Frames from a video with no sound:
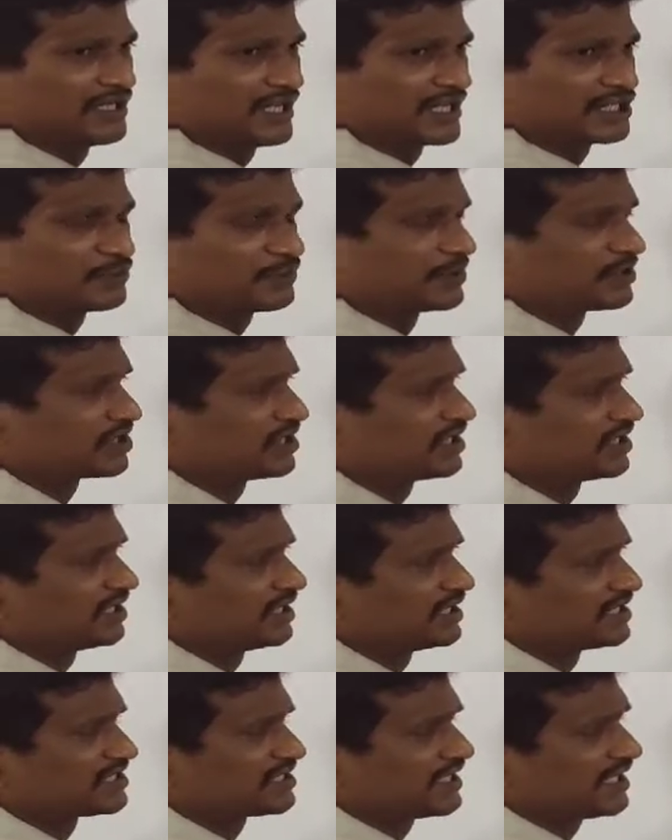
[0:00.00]
especially
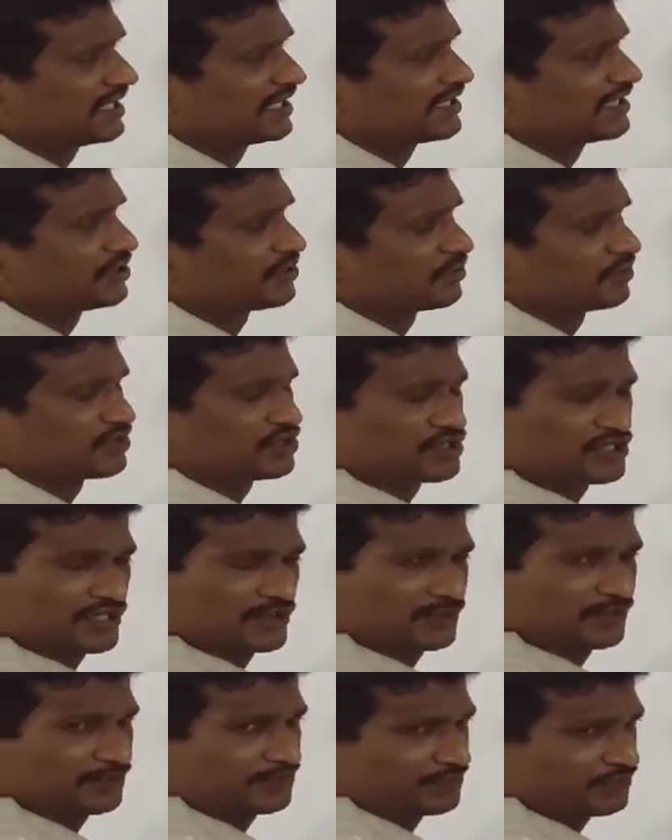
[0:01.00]
that is connected to the
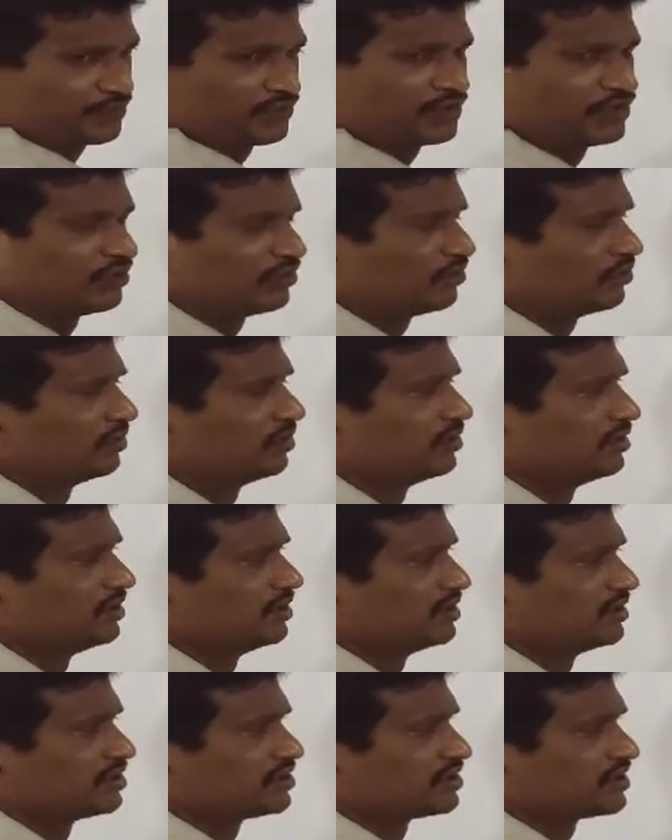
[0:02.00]
stem. We know
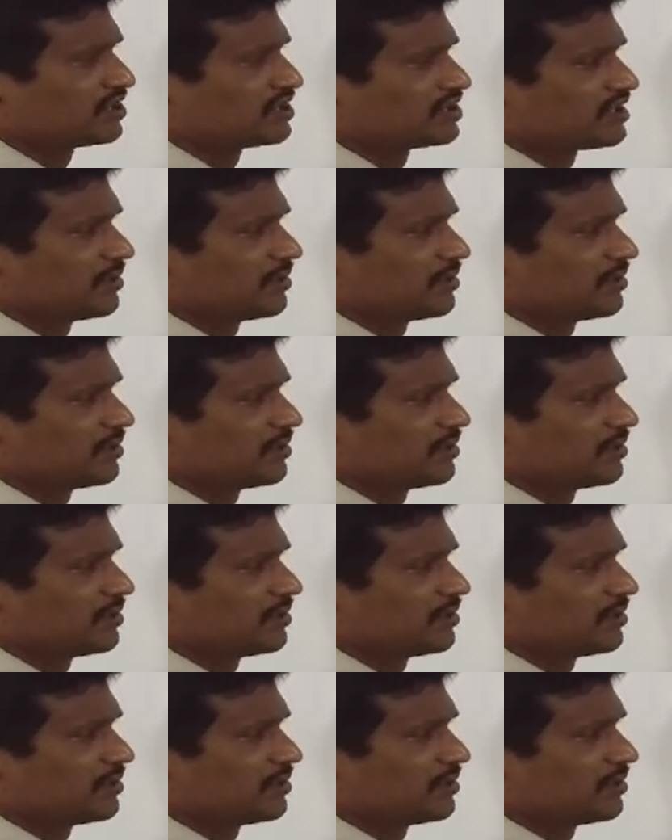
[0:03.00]
this is the